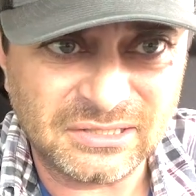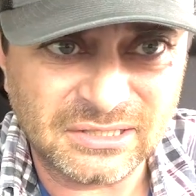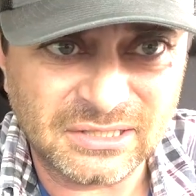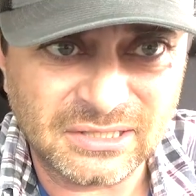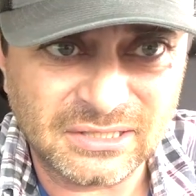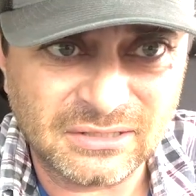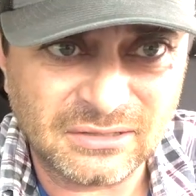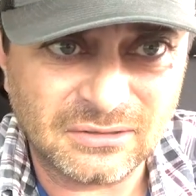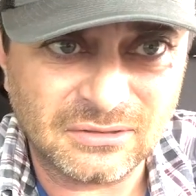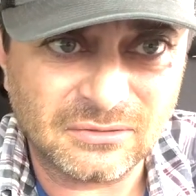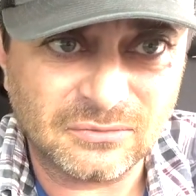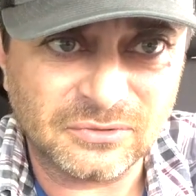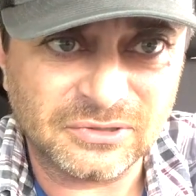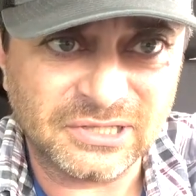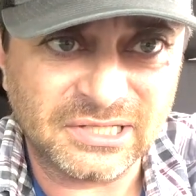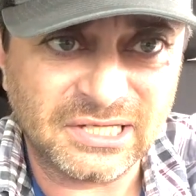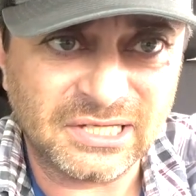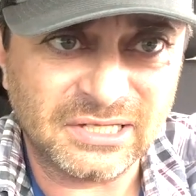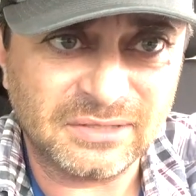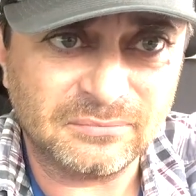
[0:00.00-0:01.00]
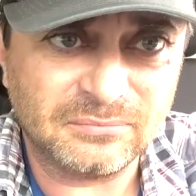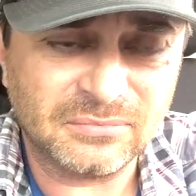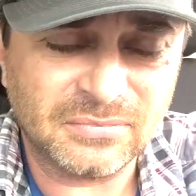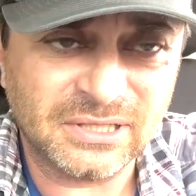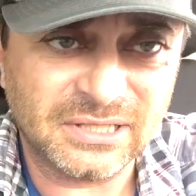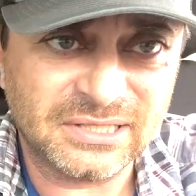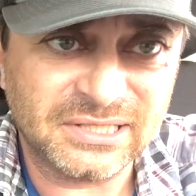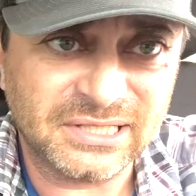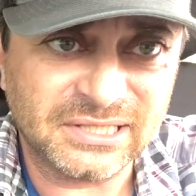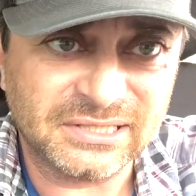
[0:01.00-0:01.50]
uh, with the key
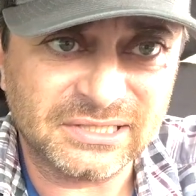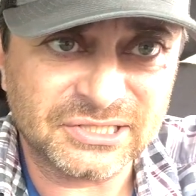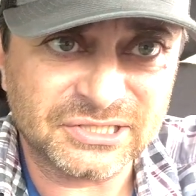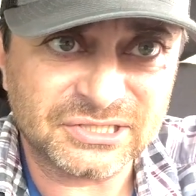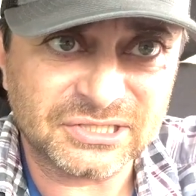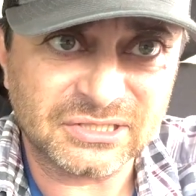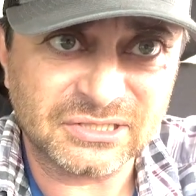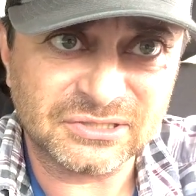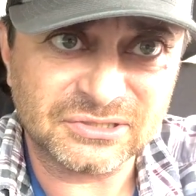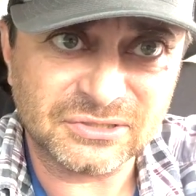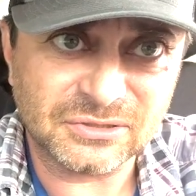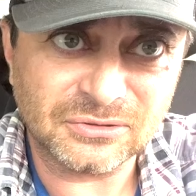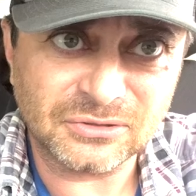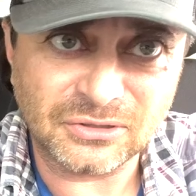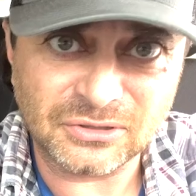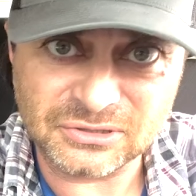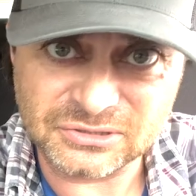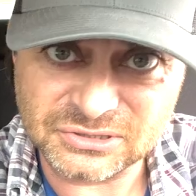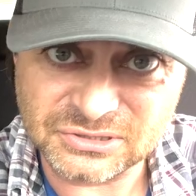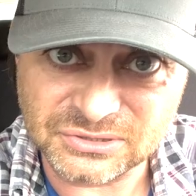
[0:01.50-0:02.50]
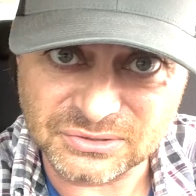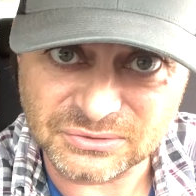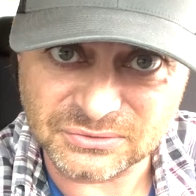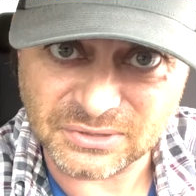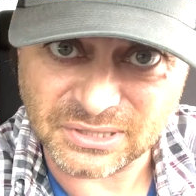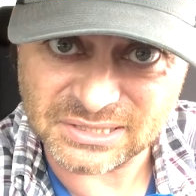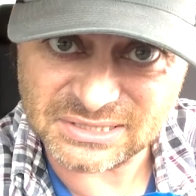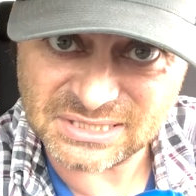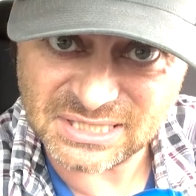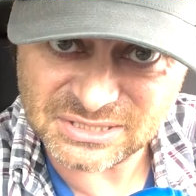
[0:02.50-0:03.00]
in the ignition and turn on to
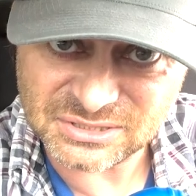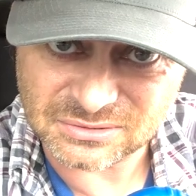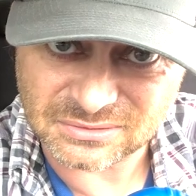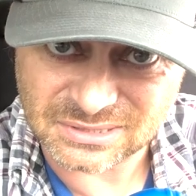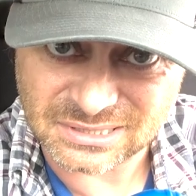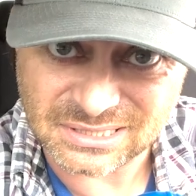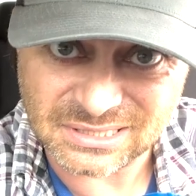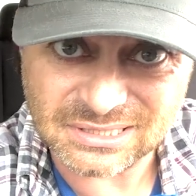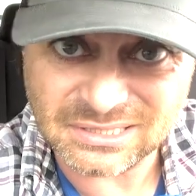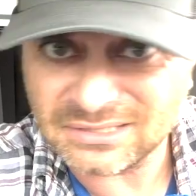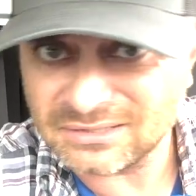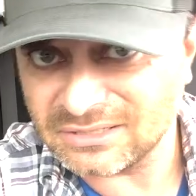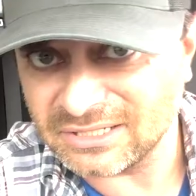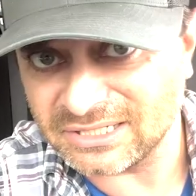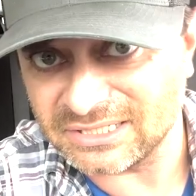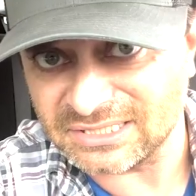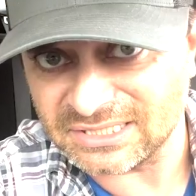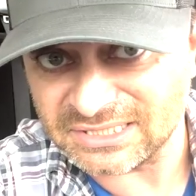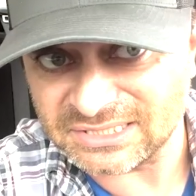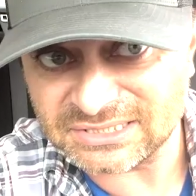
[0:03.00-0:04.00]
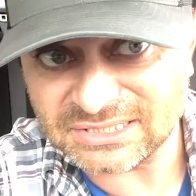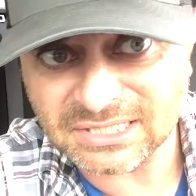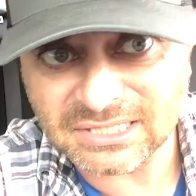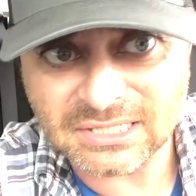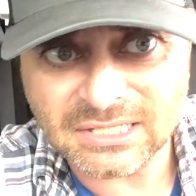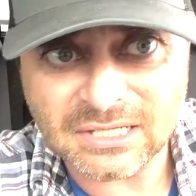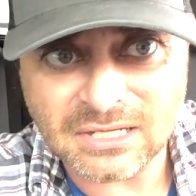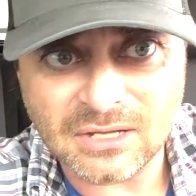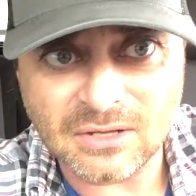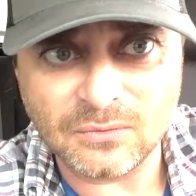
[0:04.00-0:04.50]
accessory, at least,
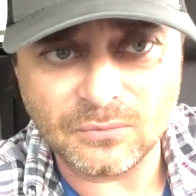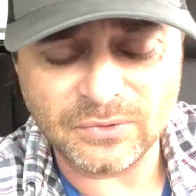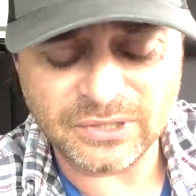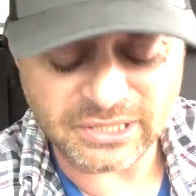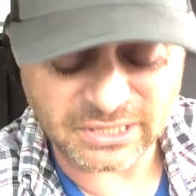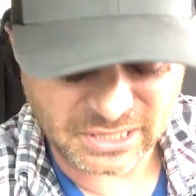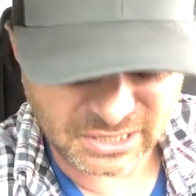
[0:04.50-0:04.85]
we can